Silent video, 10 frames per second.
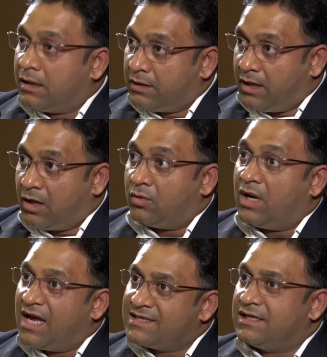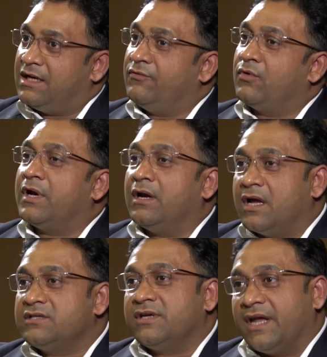Now, lastly, for
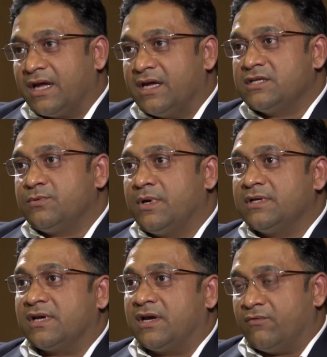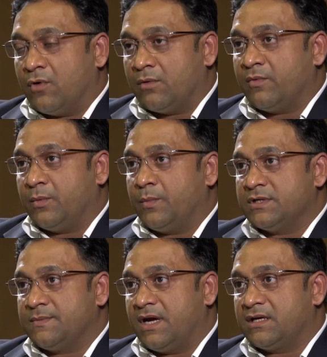industry engagements and involvement
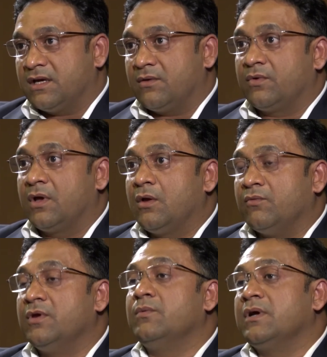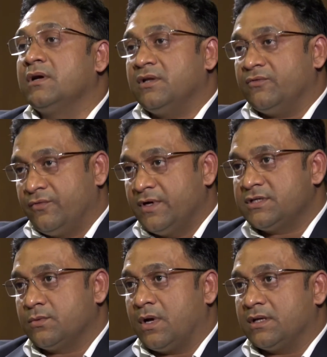perspective, we were the
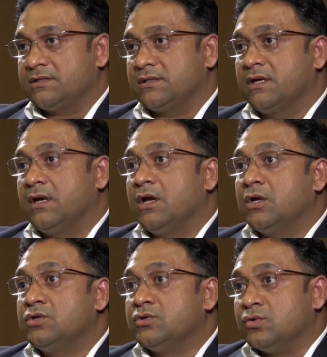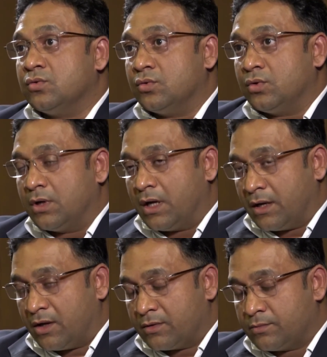first ones to
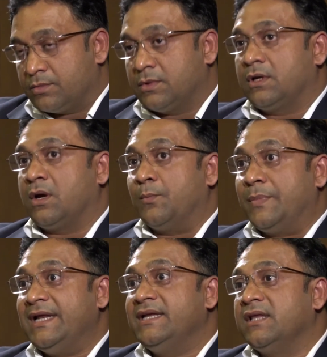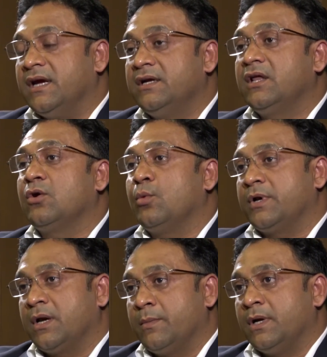complete the
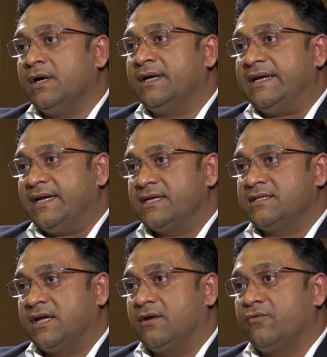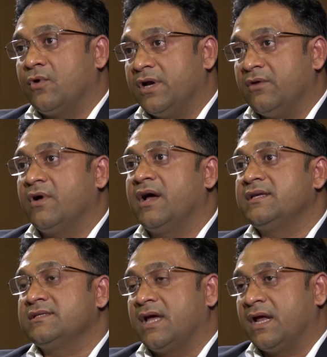interoperability testing for
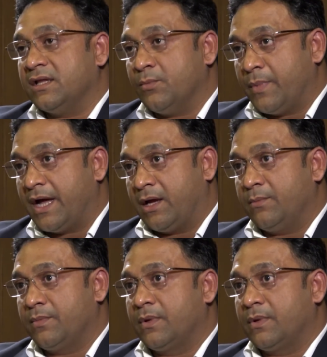device and the pipe,